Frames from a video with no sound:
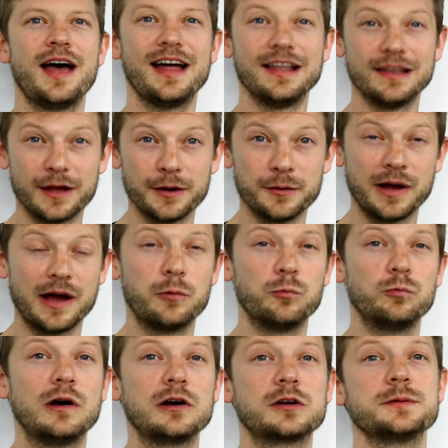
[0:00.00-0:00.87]
Hello
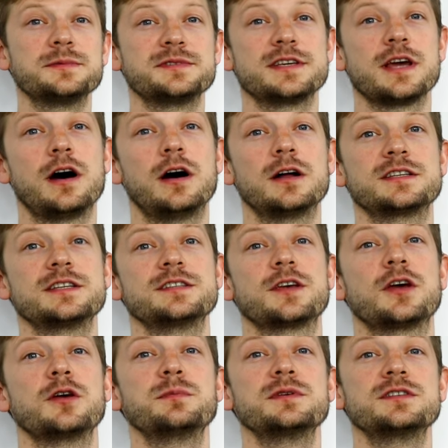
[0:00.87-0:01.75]
and welcome to the
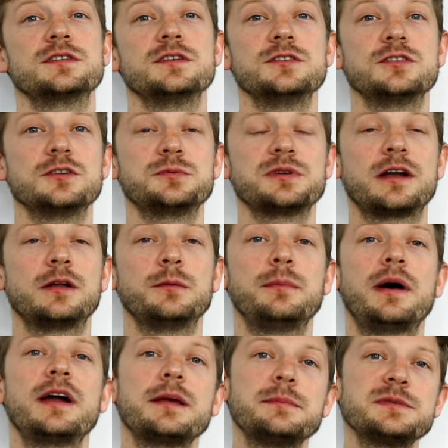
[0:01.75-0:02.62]
Artis Opus YouTube
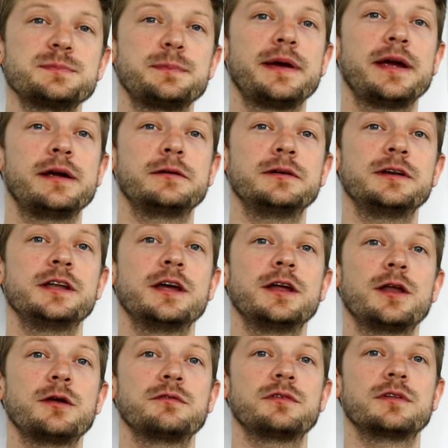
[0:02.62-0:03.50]
channel. My name is Baron
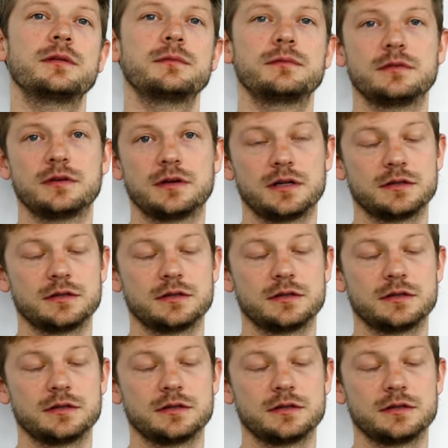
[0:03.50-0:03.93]
and over...